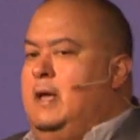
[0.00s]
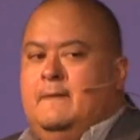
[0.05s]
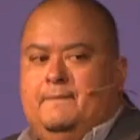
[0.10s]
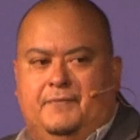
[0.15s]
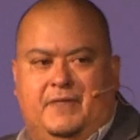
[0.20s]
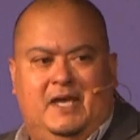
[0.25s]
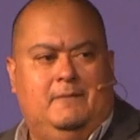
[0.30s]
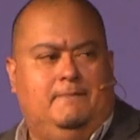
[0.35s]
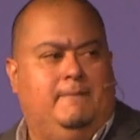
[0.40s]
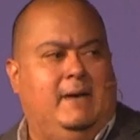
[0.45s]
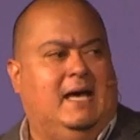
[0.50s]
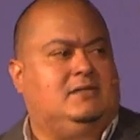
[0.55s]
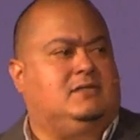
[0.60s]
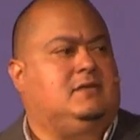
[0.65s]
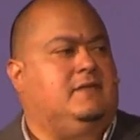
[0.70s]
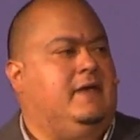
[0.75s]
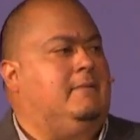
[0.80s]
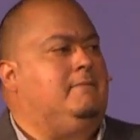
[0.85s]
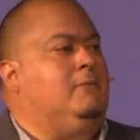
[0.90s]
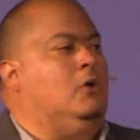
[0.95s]
Think back to
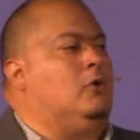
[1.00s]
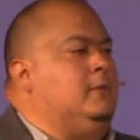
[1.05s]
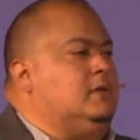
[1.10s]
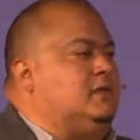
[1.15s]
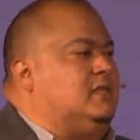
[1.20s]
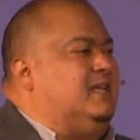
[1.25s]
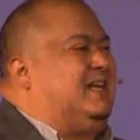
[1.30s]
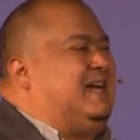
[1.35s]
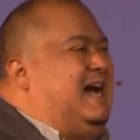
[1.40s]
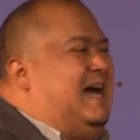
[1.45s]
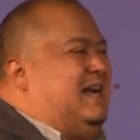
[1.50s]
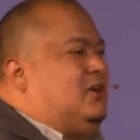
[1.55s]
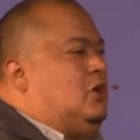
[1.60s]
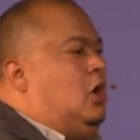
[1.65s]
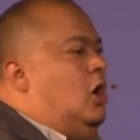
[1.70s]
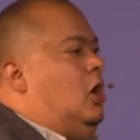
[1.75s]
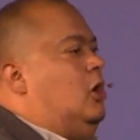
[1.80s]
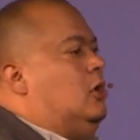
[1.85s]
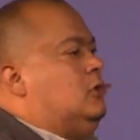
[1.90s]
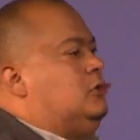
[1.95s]
that moment that God
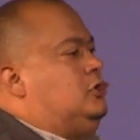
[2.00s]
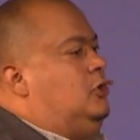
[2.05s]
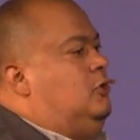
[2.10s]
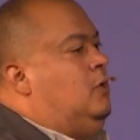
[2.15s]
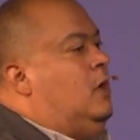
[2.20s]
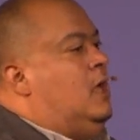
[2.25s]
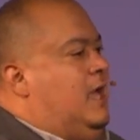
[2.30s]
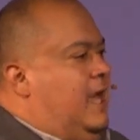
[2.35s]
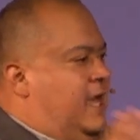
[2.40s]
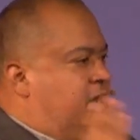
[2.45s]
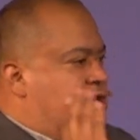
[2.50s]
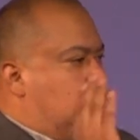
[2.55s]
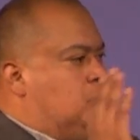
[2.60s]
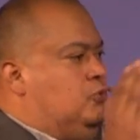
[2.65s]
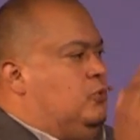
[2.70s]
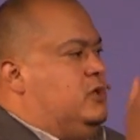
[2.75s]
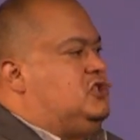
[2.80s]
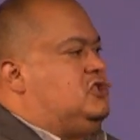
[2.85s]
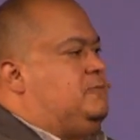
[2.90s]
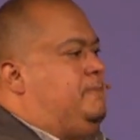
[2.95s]
called you and you
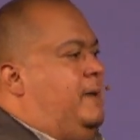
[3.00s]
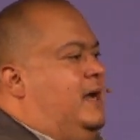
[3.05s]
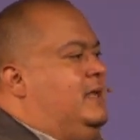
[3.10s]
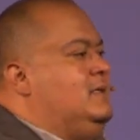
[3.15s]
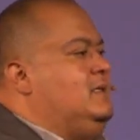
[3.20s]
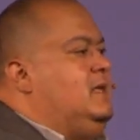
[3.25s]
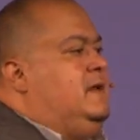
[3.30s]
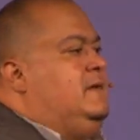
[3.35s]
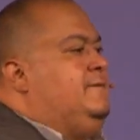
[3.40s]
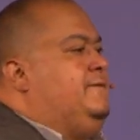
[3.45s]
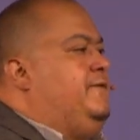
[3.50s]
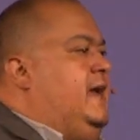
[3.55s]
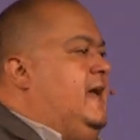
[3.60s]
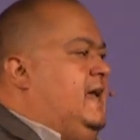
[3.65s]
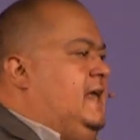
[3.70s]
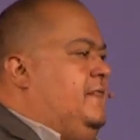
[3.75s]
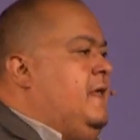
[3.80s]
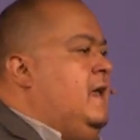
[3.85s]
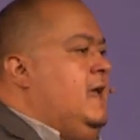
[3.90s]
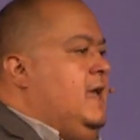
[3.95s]
responded in
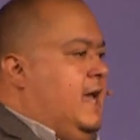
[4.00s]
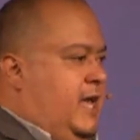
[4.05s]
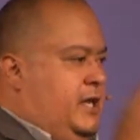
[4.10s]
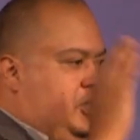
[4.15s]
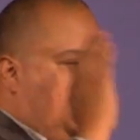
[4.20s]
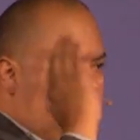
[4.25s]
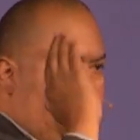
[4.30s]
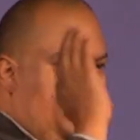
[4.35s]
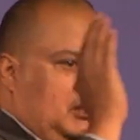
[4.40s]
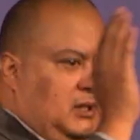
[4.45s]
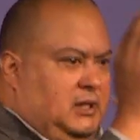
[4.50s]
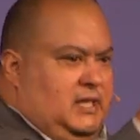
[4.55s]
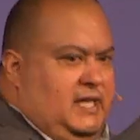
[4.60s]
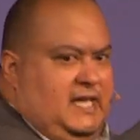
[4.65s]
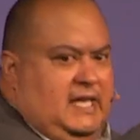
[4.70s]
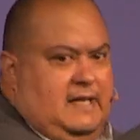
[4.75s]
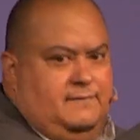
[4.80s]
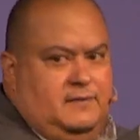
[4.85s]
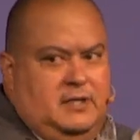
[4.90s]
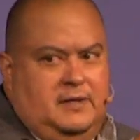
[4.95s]
faith and you
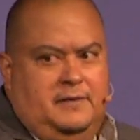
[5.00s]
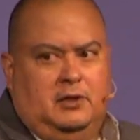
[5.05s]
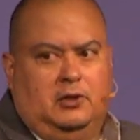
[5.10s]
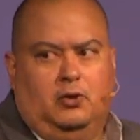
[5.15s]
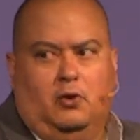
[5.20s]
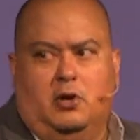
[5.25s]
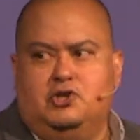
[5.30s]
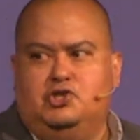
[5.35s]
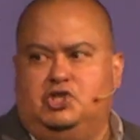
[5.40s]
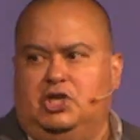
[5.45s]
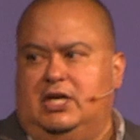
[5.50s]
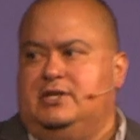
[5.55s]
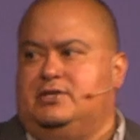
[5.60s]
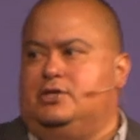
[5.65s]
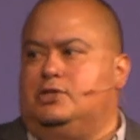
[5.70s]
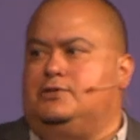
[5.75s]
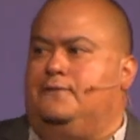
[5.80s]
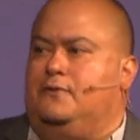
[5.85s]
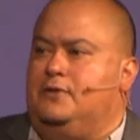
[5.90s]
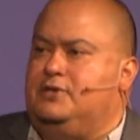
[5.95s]
believed in the Lord
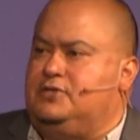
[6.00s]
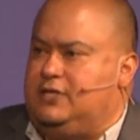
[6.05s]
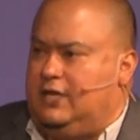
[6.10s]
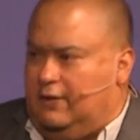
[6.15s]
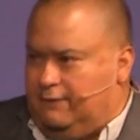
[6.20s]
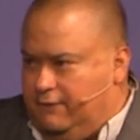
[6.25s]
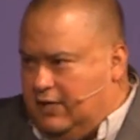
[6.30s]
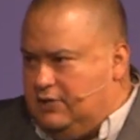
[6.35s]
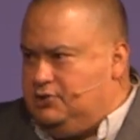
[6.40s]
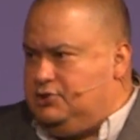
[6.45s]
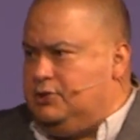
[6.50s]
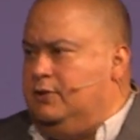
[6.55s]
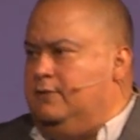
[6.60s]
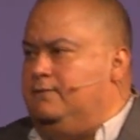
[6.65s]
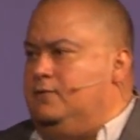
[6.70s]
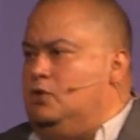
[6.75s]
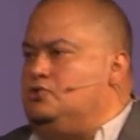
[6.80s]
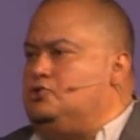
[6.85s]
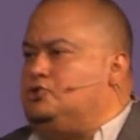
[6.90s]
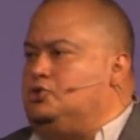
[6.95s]
Jesus for the salvation of
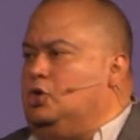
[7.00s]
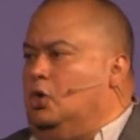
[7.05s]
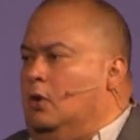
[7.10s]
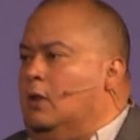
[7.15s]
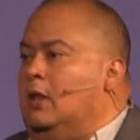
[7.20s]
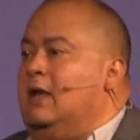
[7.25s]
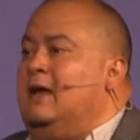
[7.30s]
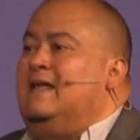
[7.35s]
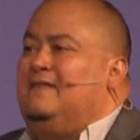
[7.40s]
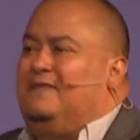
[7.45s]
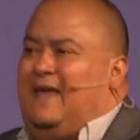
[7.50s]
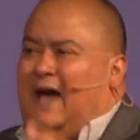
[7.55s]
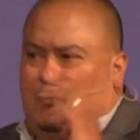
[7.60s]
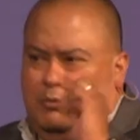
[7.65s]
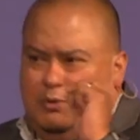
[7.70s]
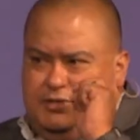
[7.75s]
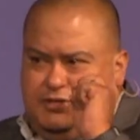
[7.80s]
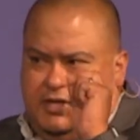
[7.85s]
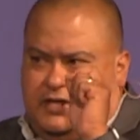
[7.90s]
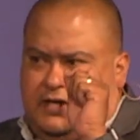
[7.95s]
your soul. That
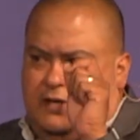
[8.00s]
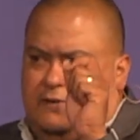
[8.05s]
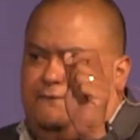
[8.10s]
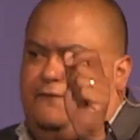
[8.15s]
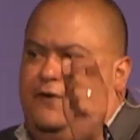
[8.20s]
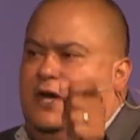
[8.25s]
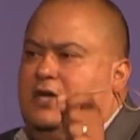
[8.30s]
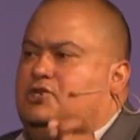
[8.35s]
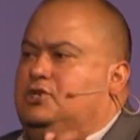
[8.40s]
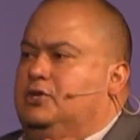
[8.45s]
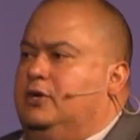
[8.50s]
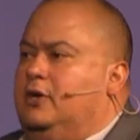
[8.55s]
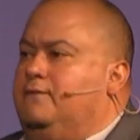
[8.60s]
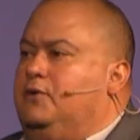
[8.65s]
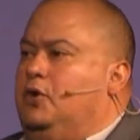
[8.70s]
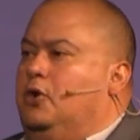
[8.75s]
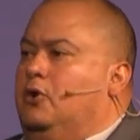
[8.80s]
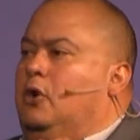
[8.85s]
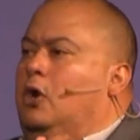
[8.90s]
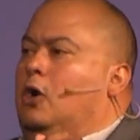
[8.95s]
was the confession of
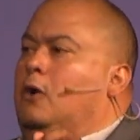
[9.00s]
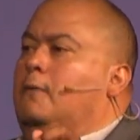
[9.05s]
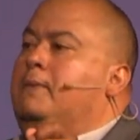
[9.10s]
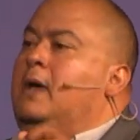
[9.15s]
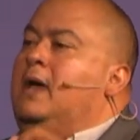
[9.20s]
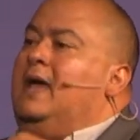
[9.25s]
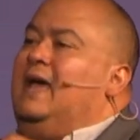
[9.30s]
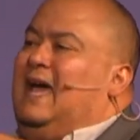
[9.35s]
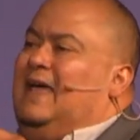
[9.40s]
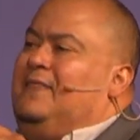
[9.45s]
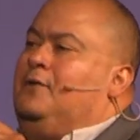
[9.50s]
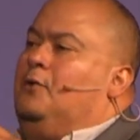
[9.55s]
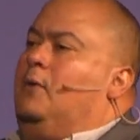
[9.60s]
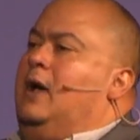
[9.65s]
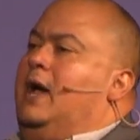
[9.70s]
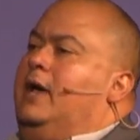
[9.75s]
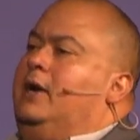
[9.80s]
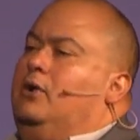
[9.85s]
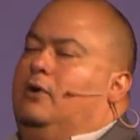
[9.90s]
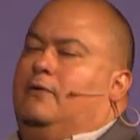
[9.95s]
your hope. And the
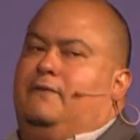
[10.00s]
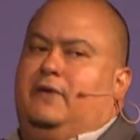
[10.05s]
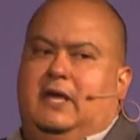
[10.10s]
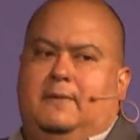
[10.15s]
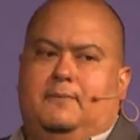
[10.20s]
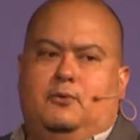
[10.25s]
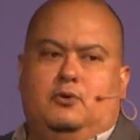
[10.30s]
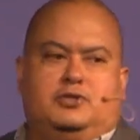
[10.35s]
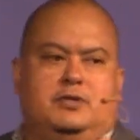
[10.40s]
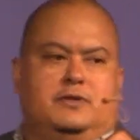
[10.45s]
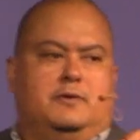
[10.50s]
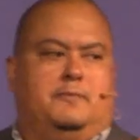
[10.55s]
writer of Hebrews in the